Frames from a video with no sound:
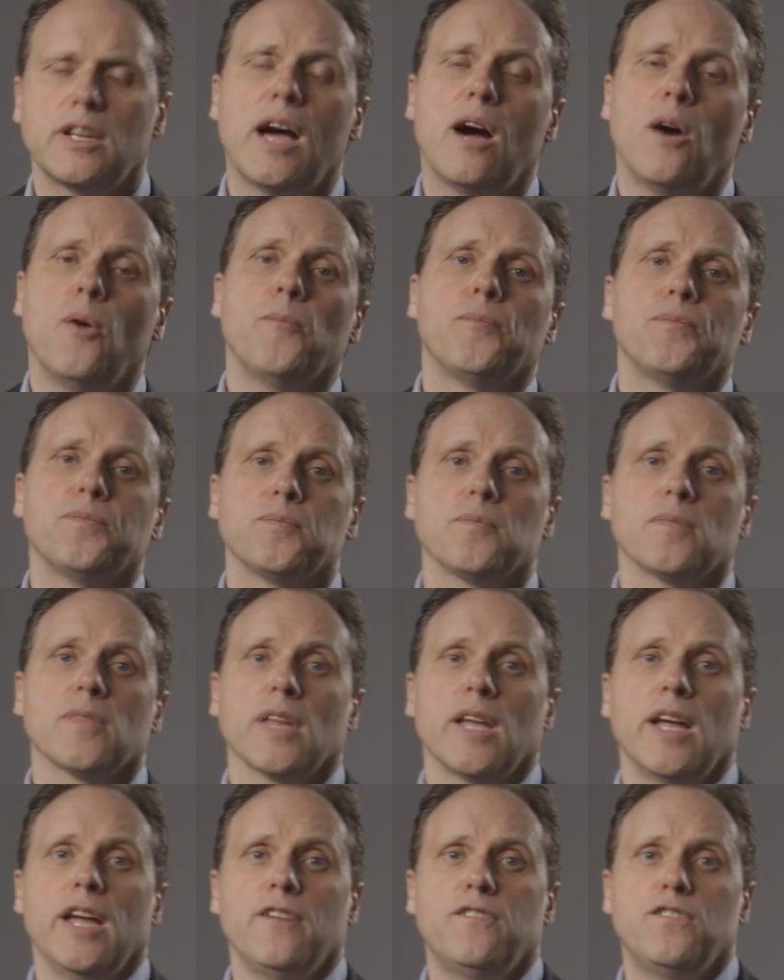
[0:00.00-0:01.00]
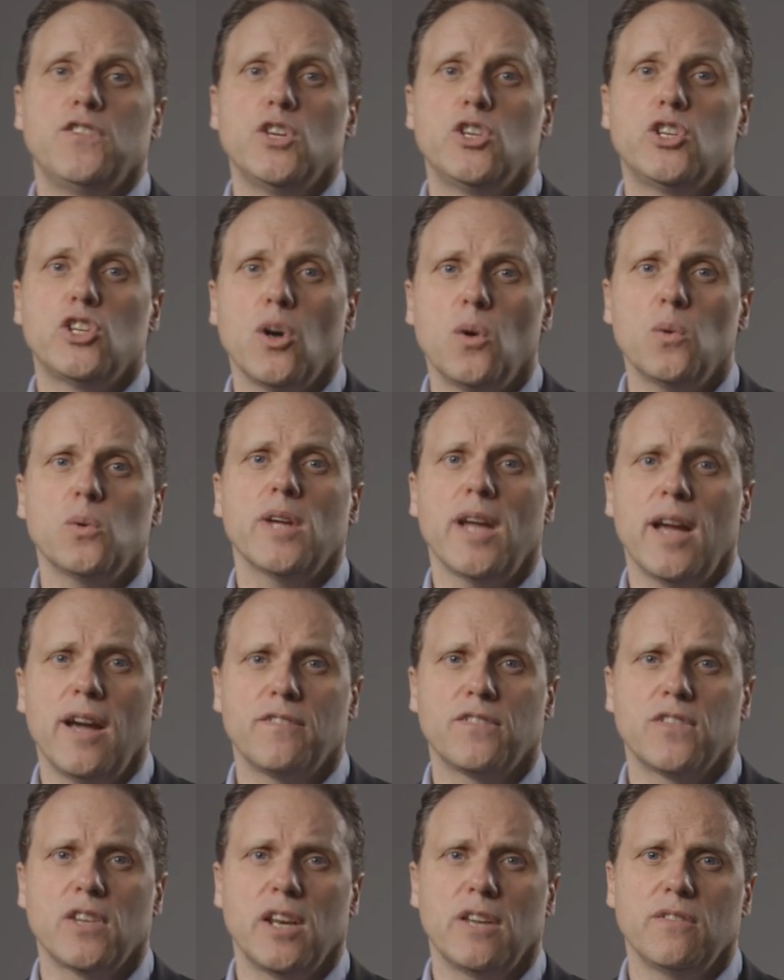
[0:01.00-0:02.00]
Now, if you don't
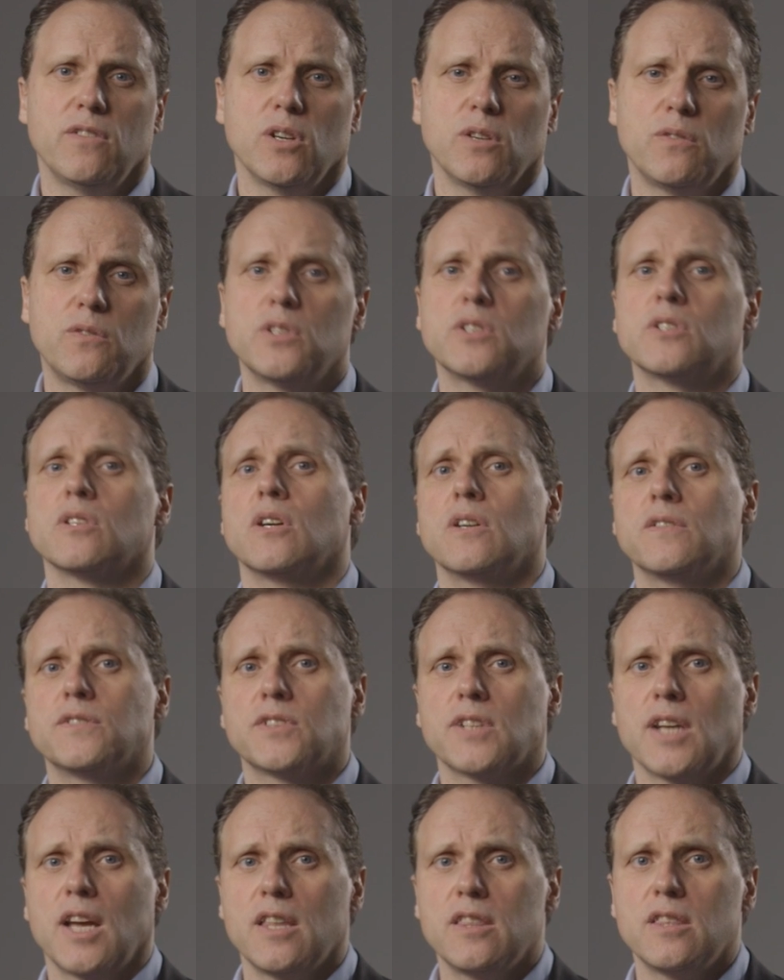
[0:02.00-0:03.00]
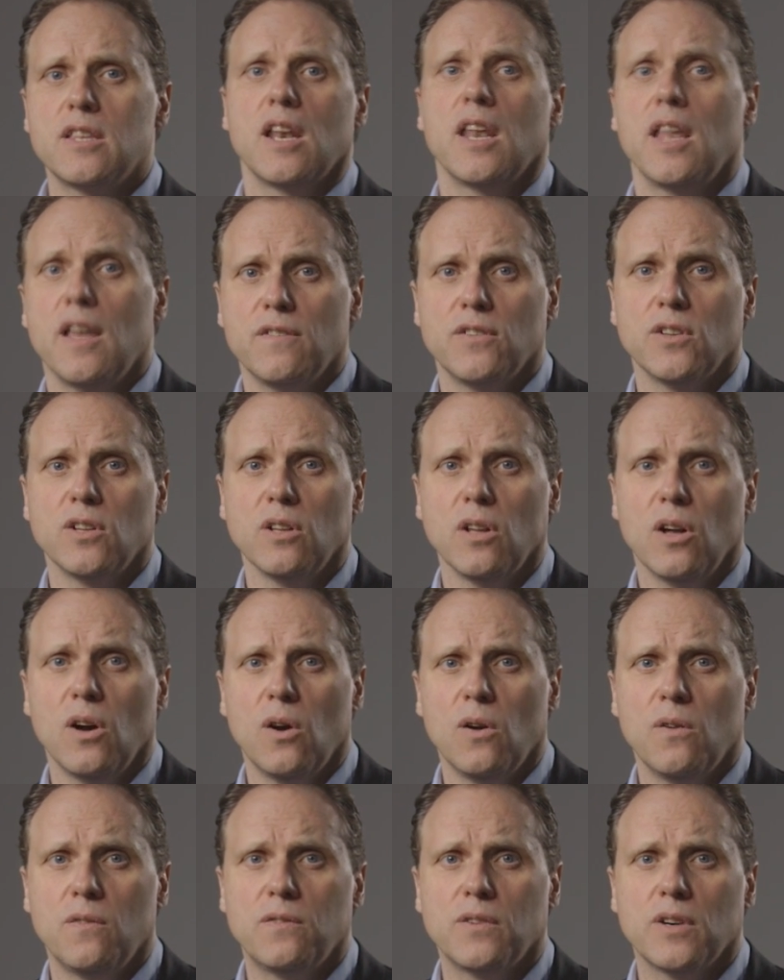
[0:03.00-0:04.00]
have the level of reserves and the level
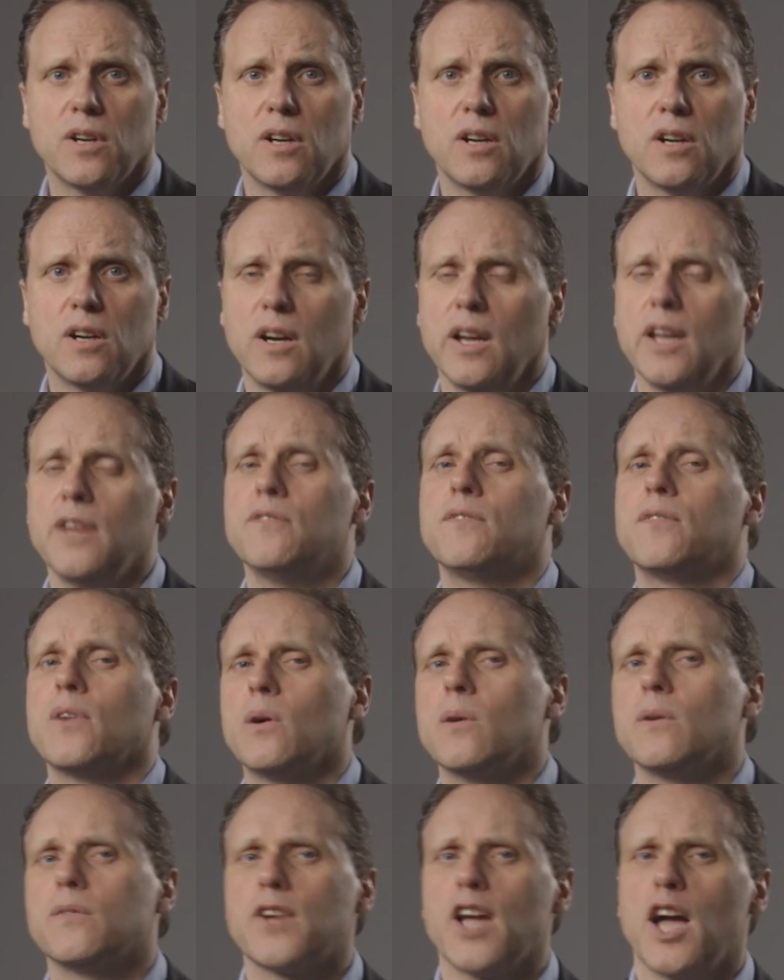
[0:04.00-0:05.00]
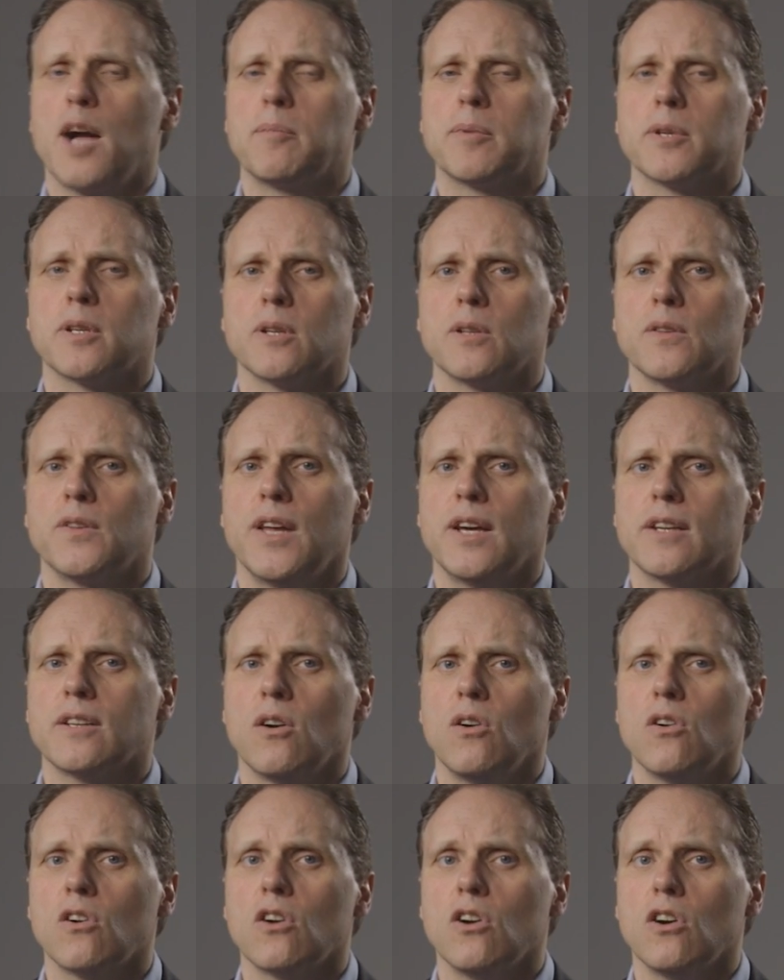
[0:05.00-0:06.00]
of inflow of capital that
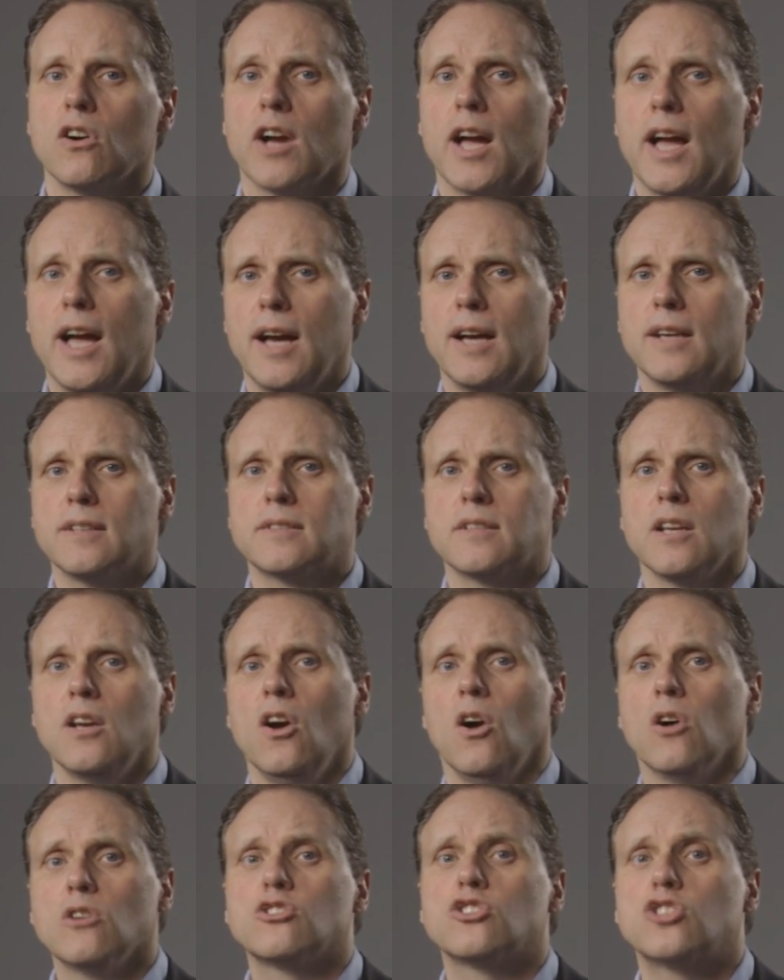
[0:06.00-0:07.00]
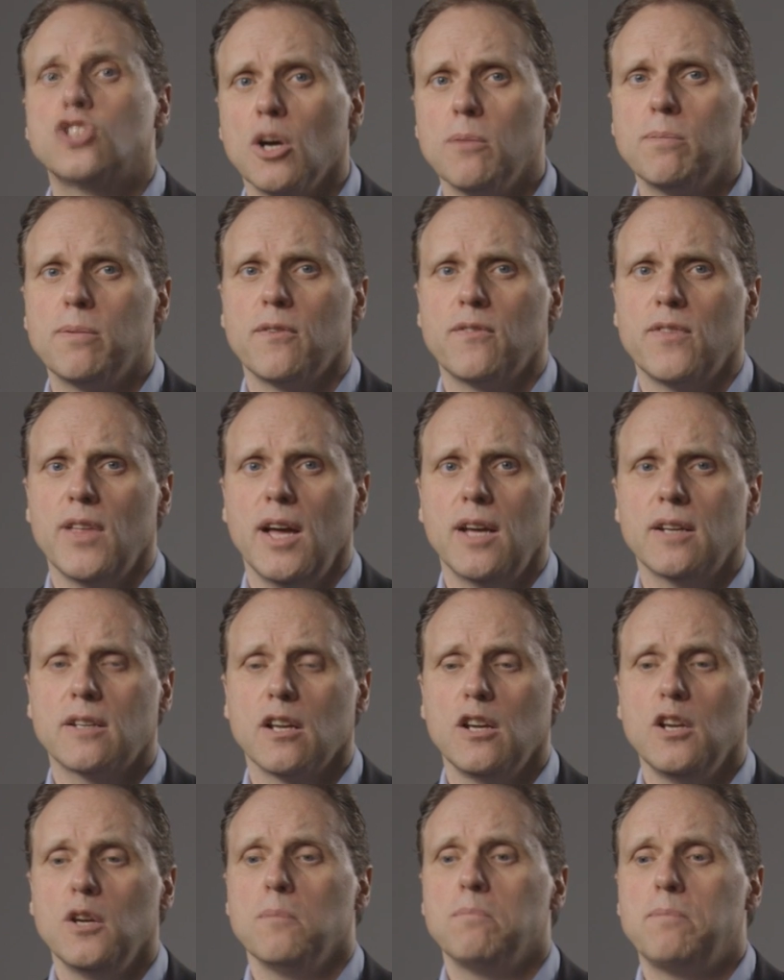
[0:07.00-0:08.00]
Hong Kong has, on top of that,
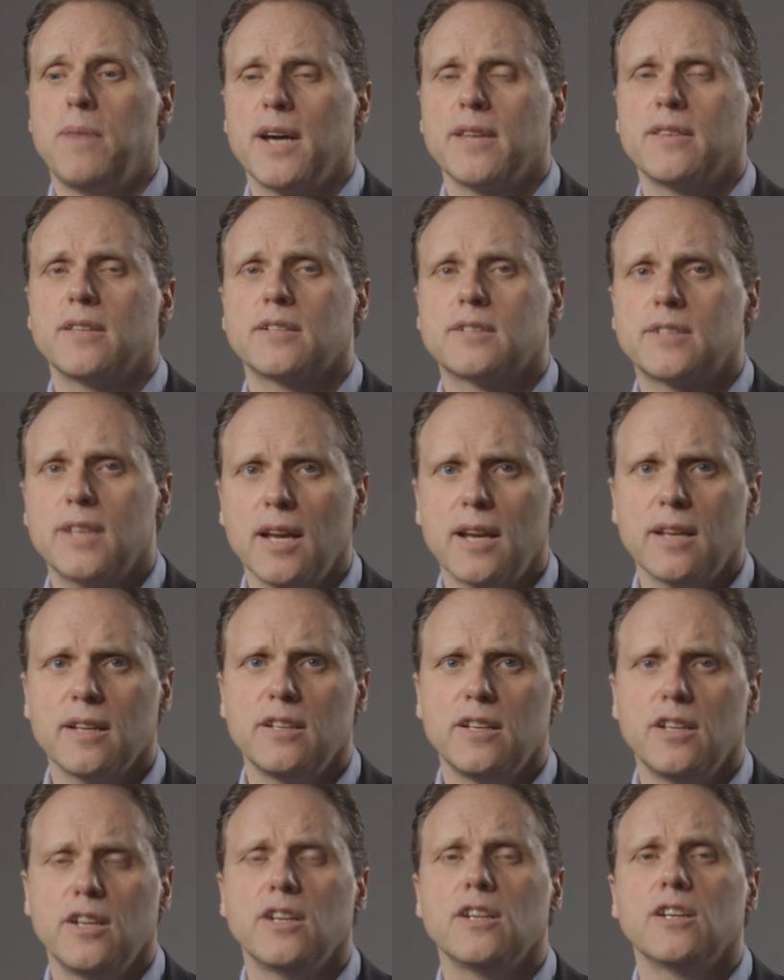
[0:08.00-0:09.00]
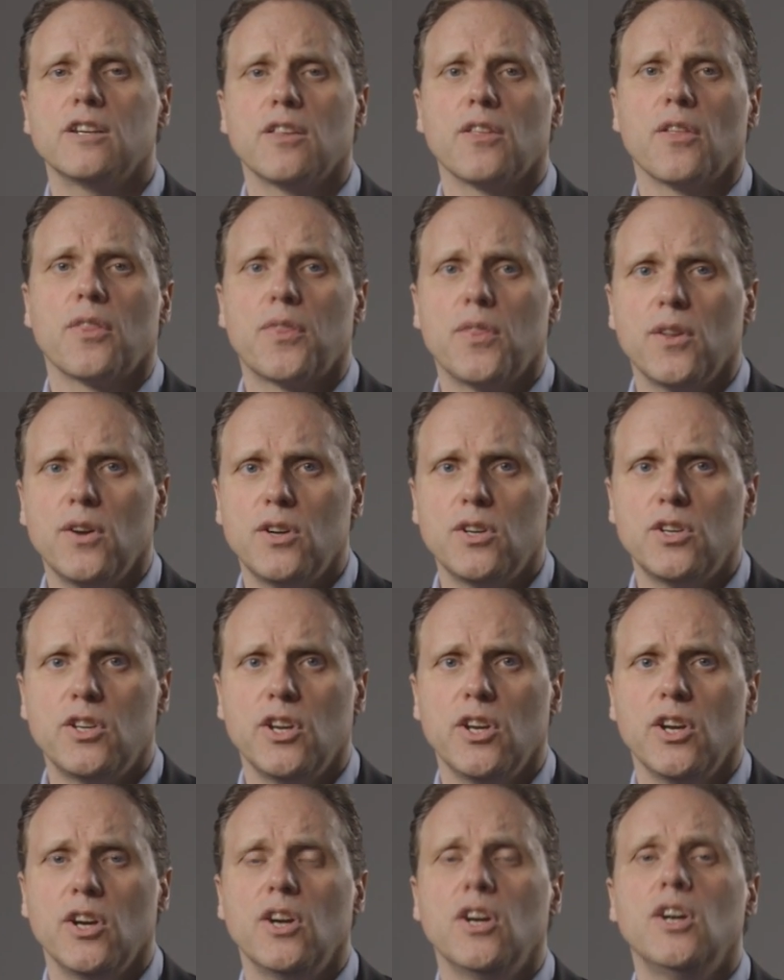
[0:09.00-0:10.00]
by the second year, the third
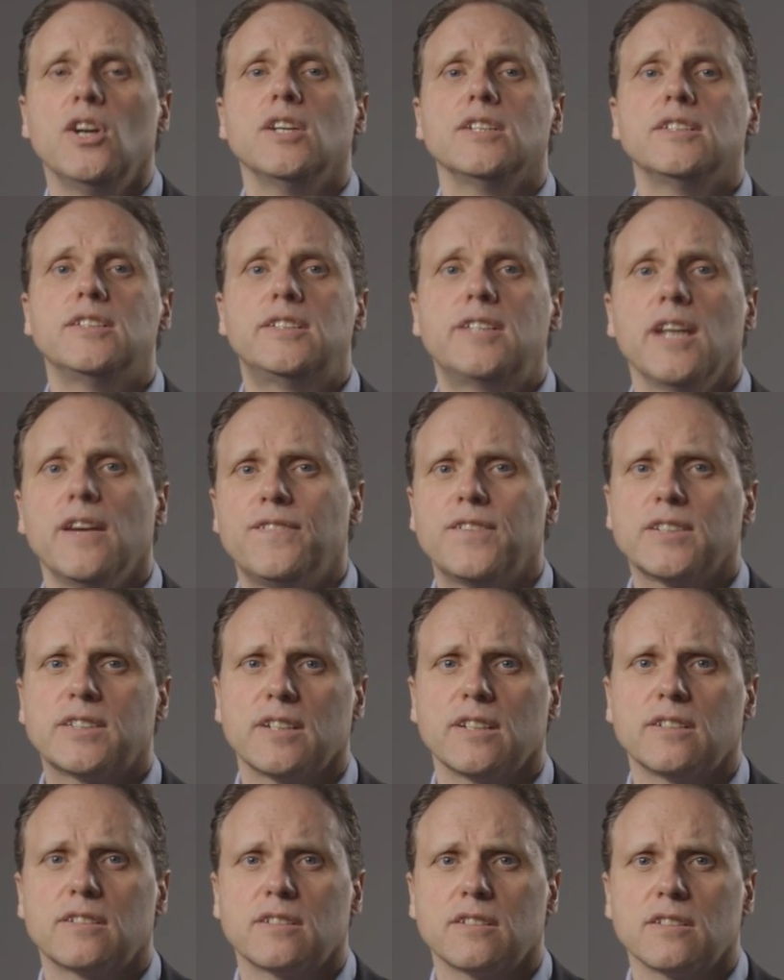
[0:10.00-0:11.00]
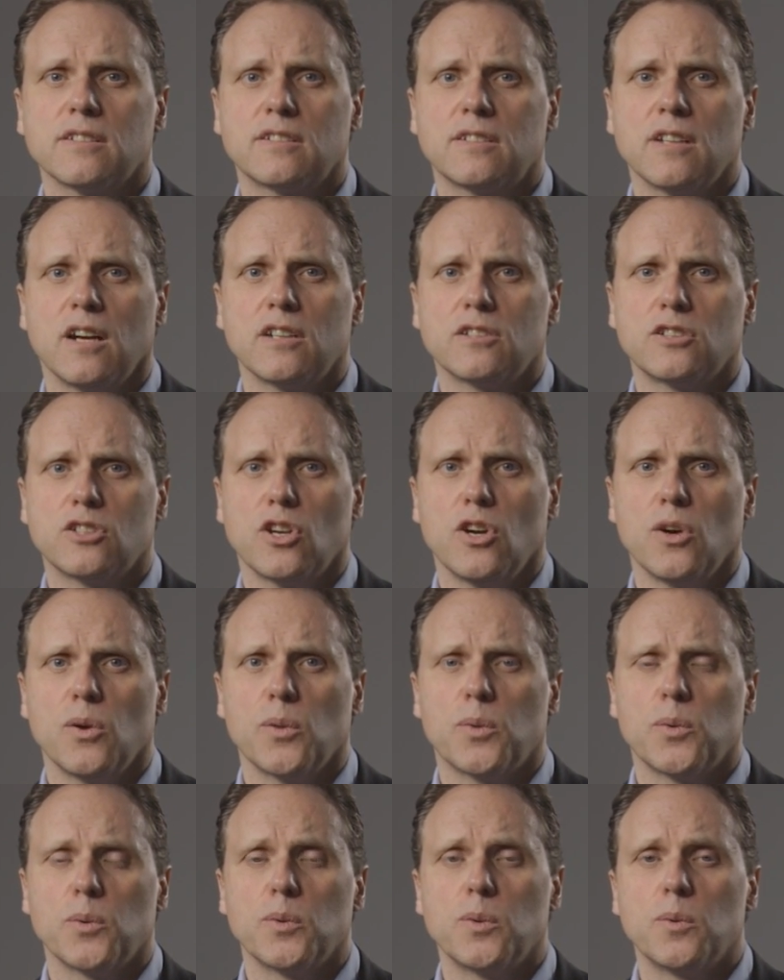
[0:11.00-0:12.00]
year, deficits start to
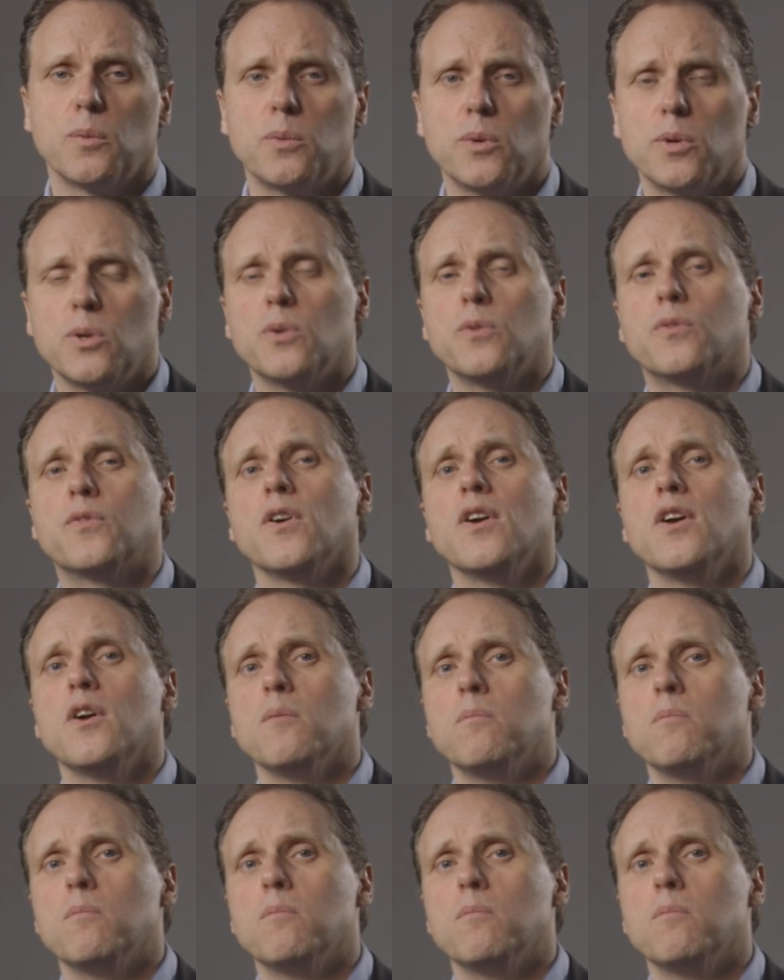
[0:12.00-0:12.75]
go through the roof.